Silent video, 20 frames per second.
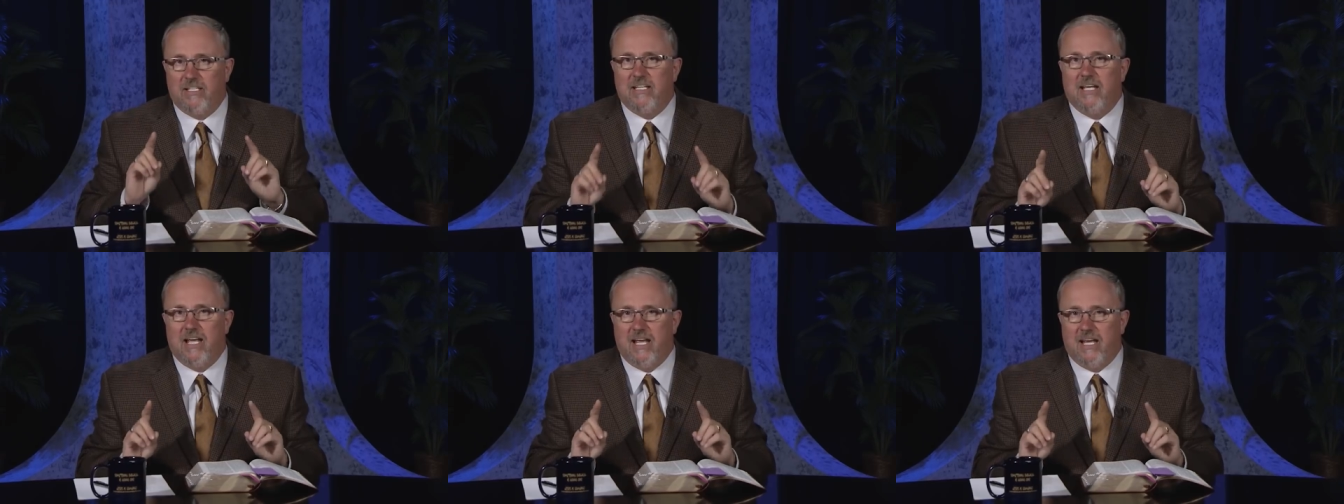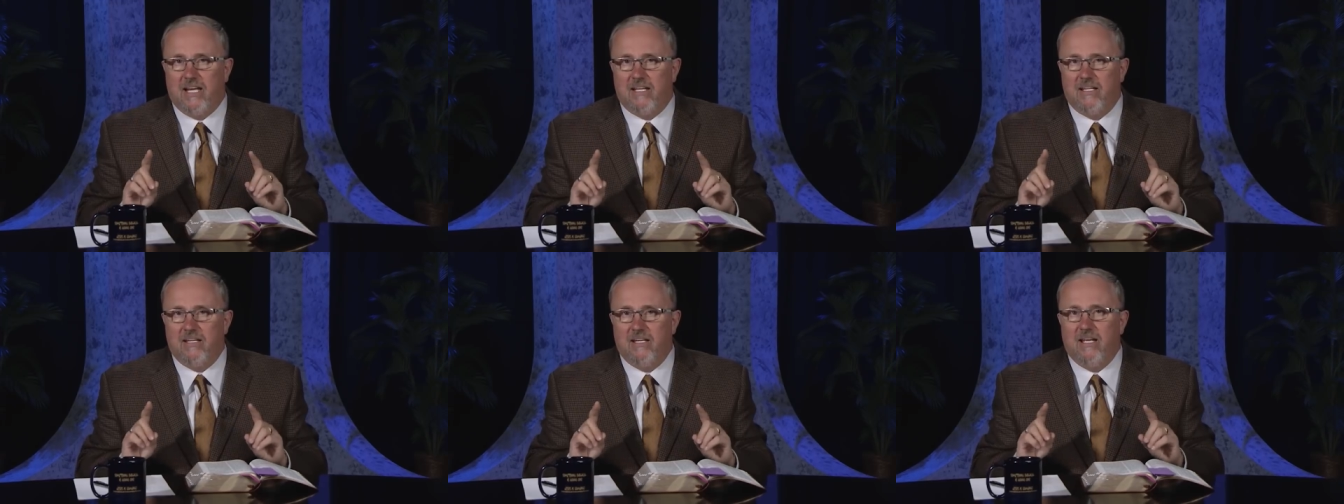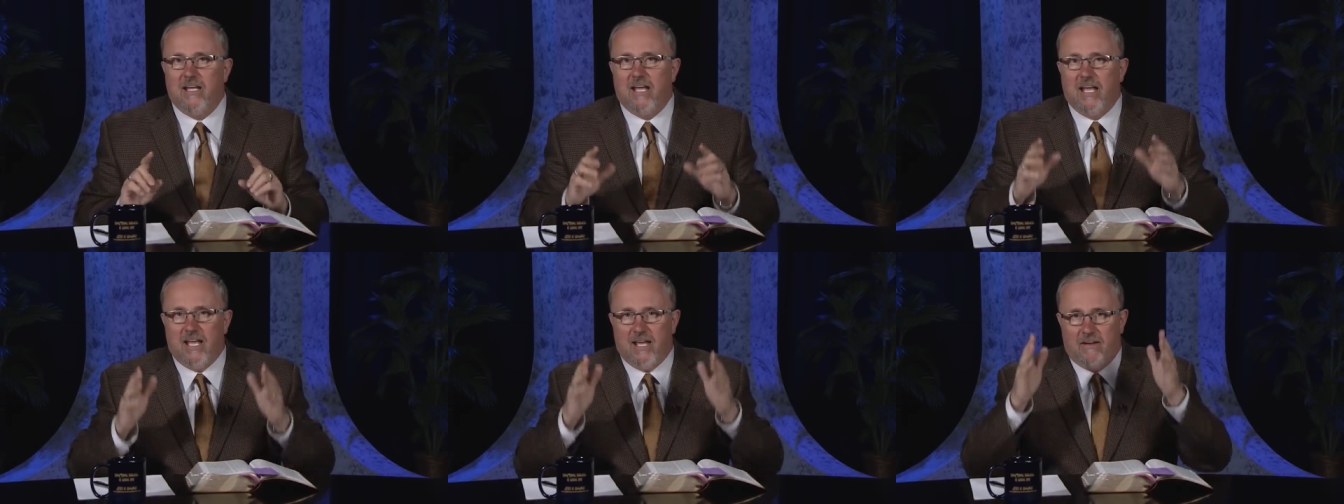day,
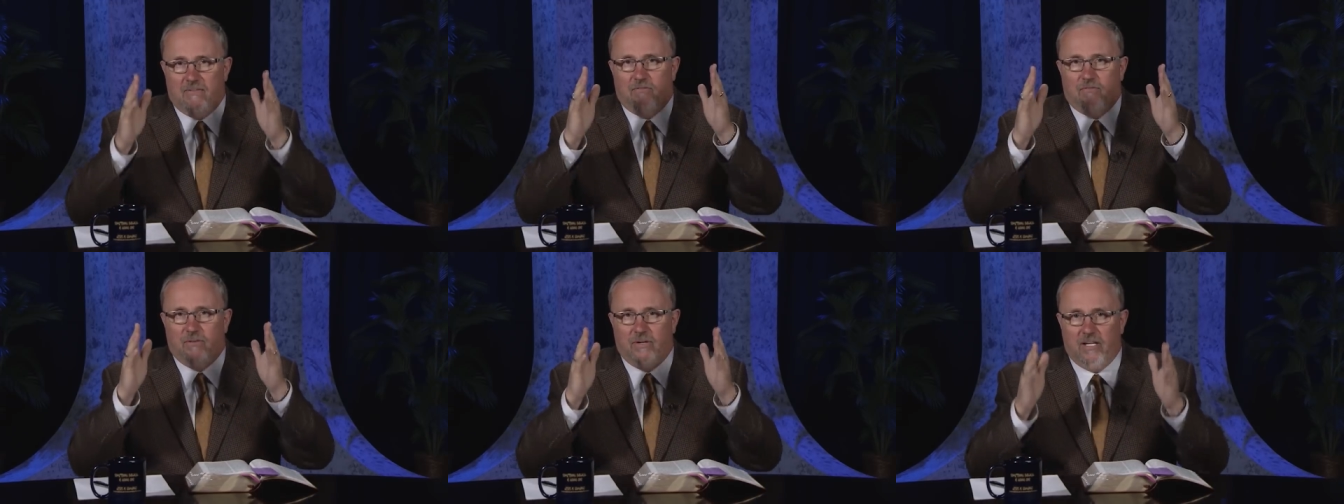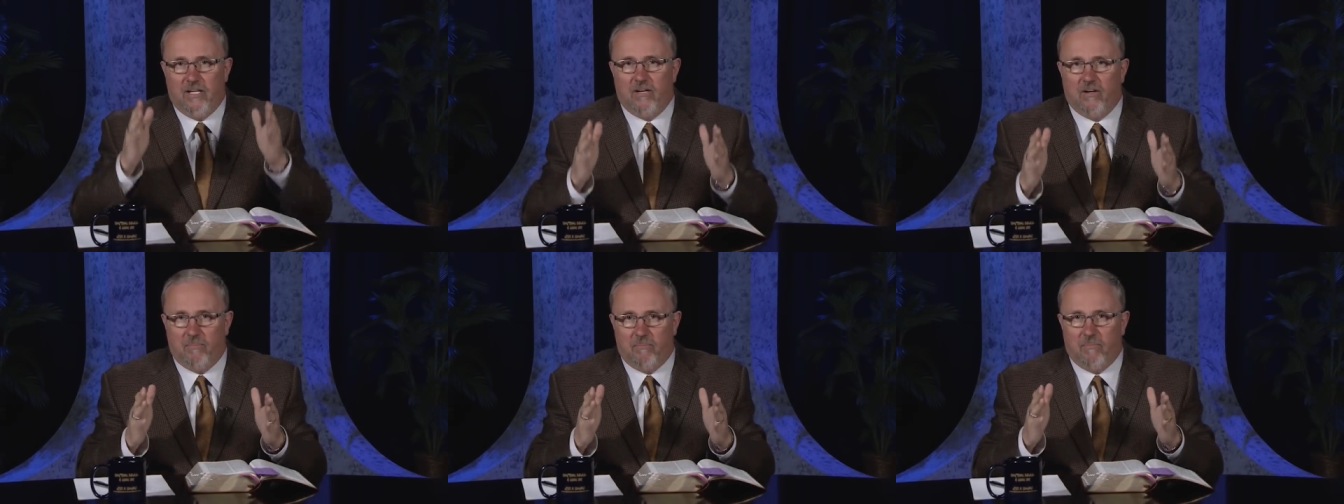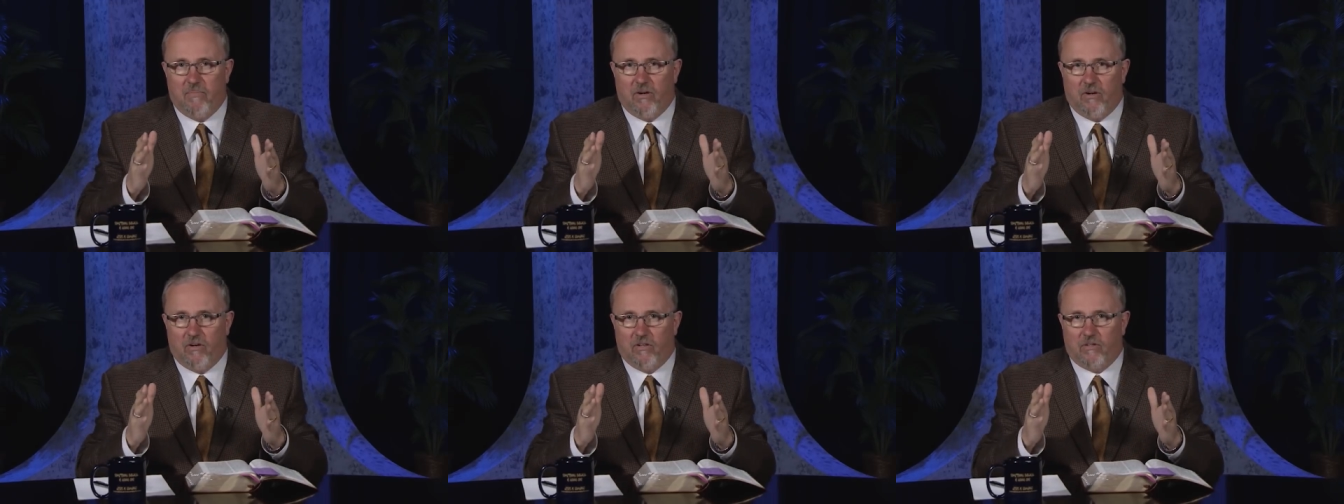every
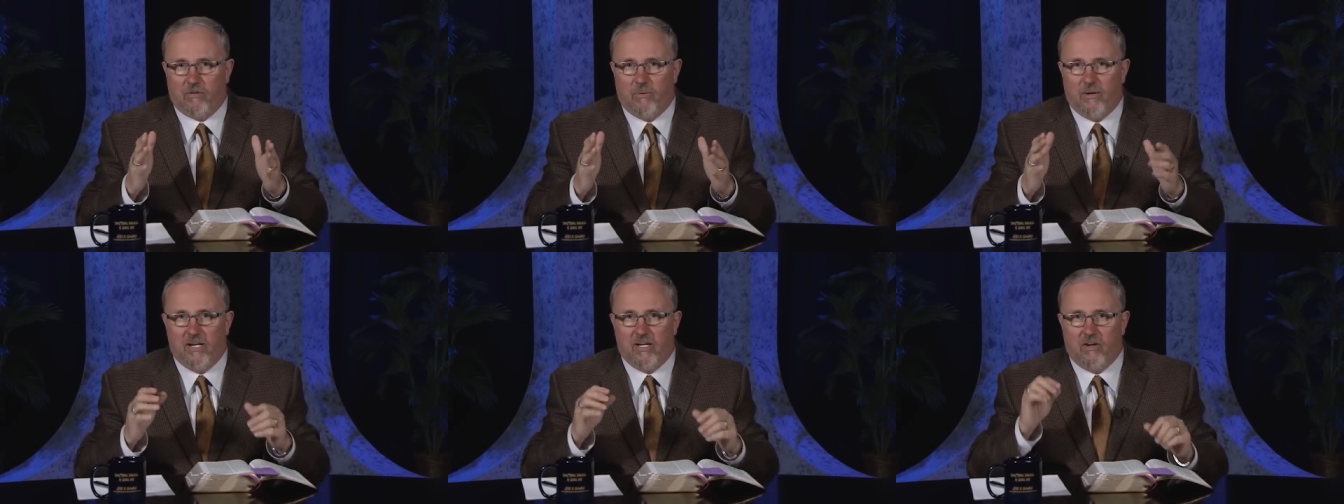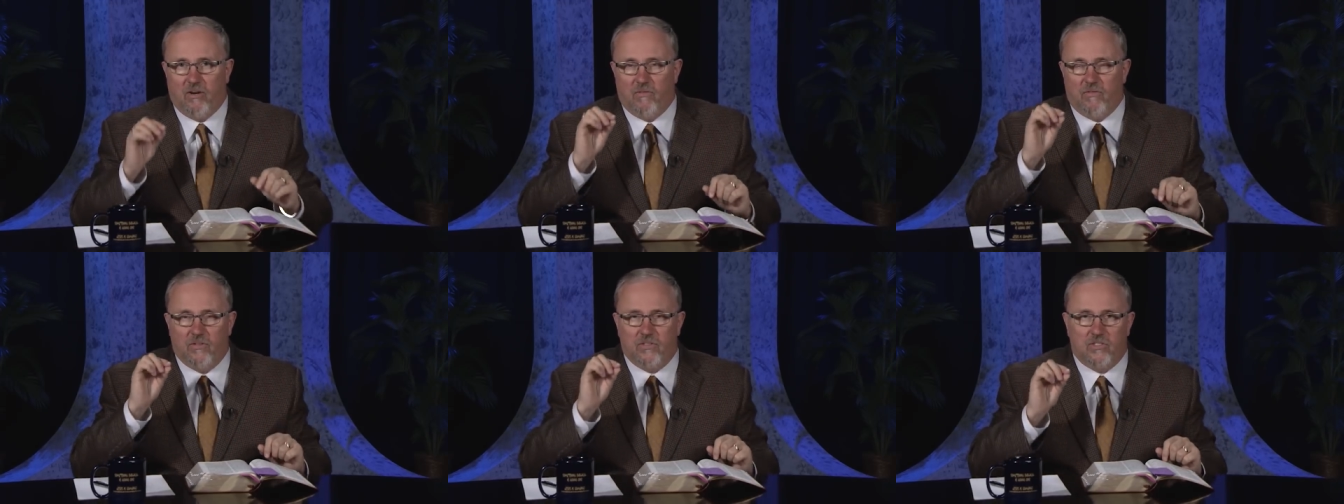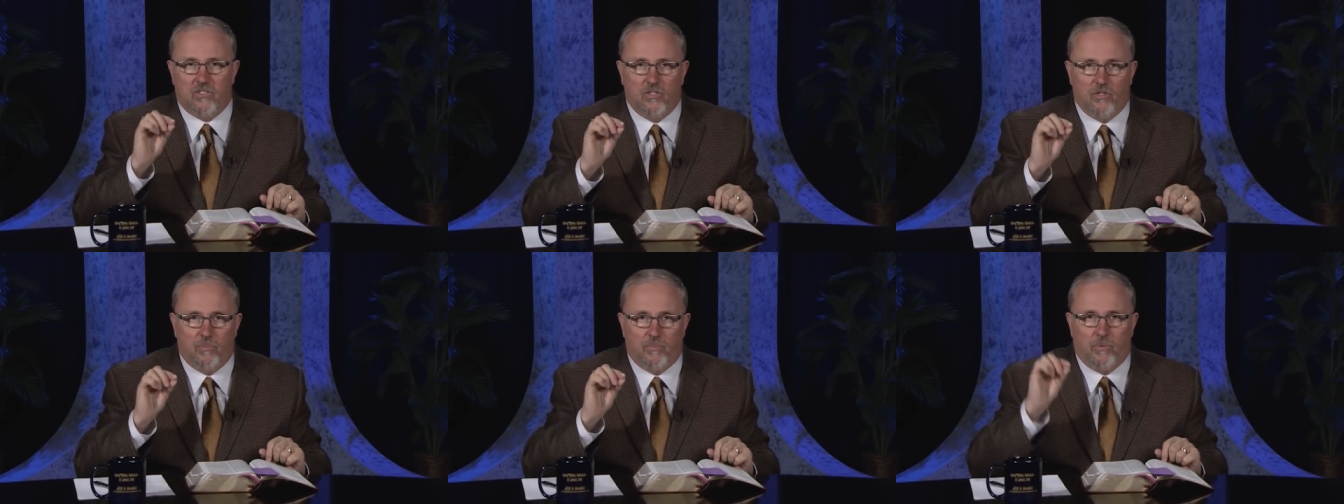earthquake over
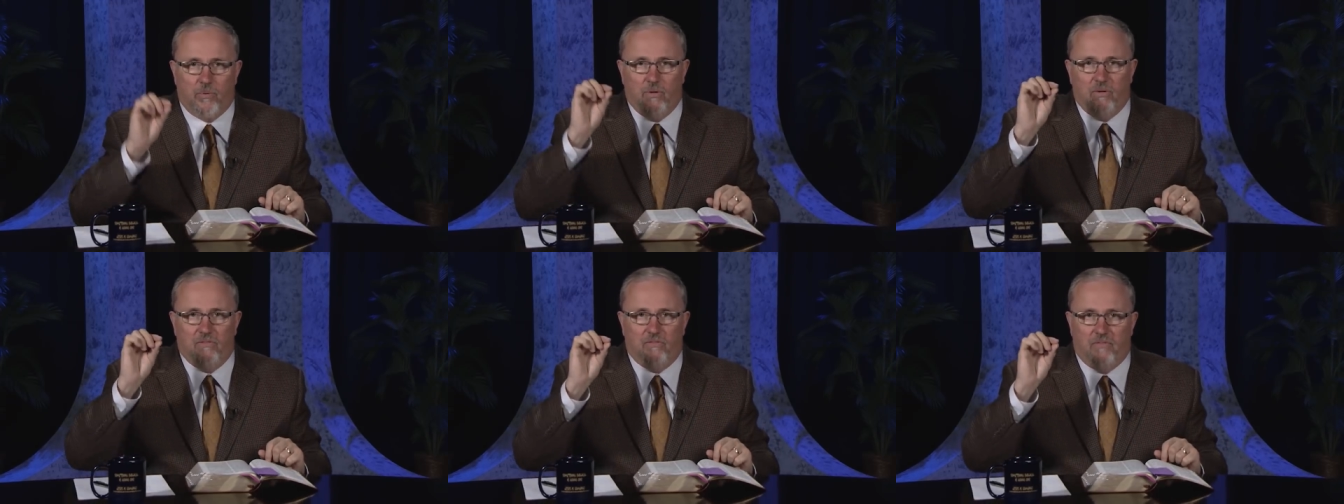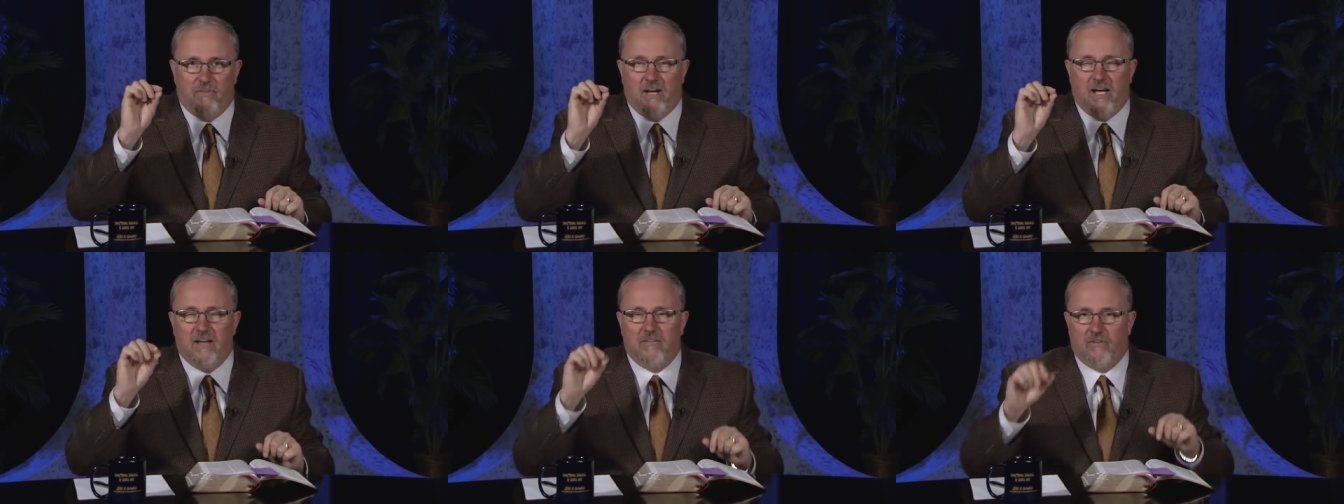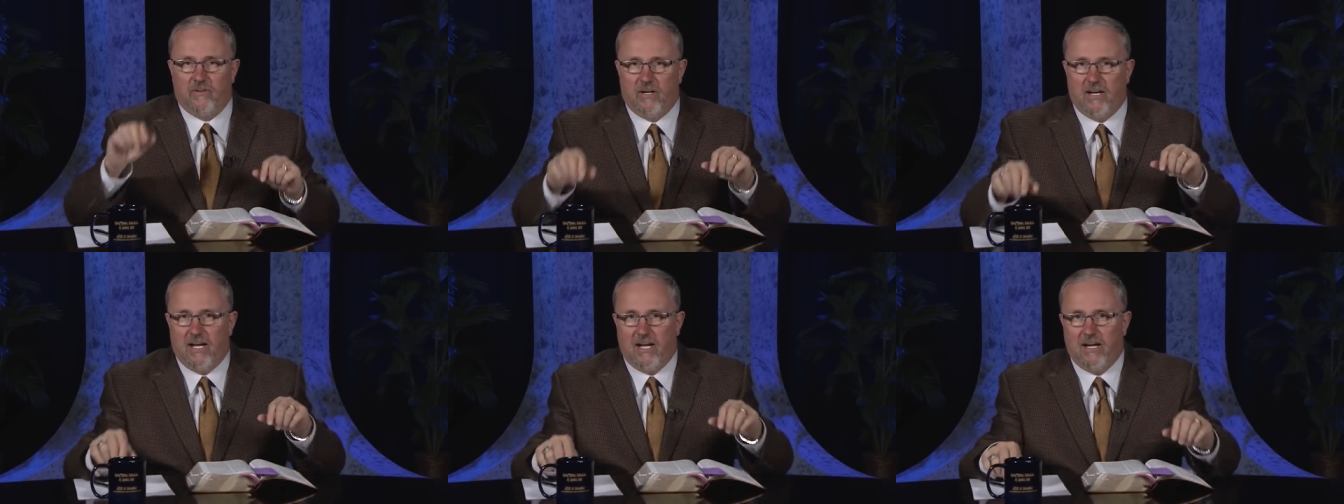2.5
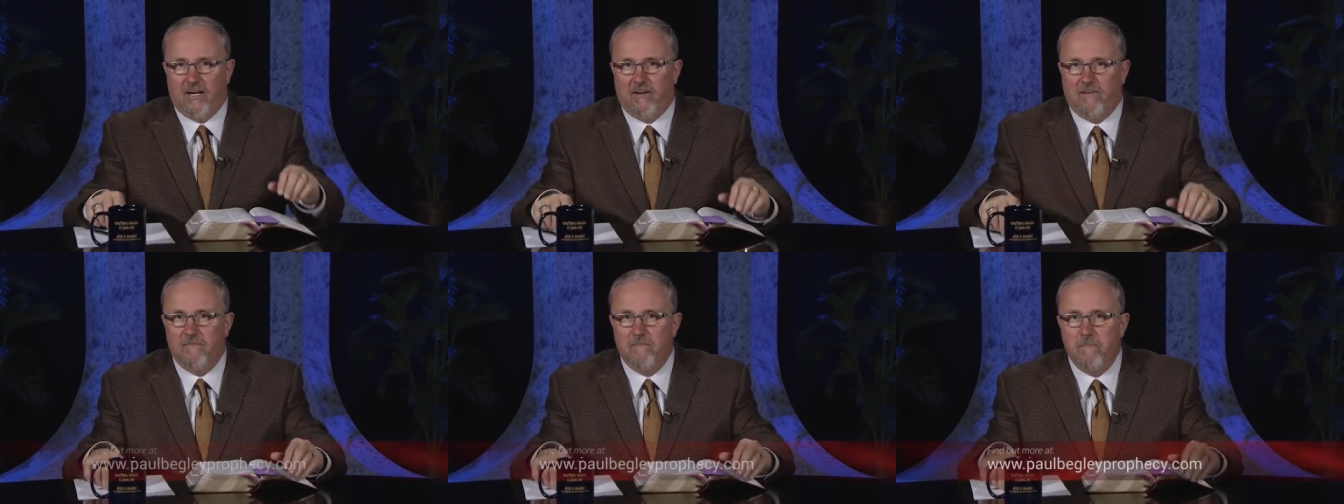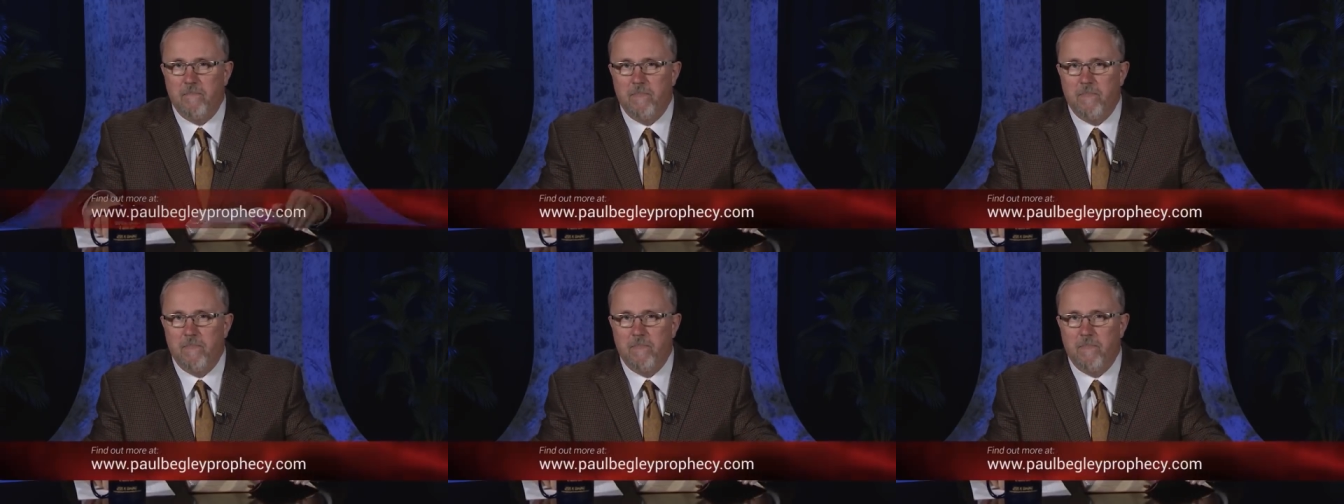or higher.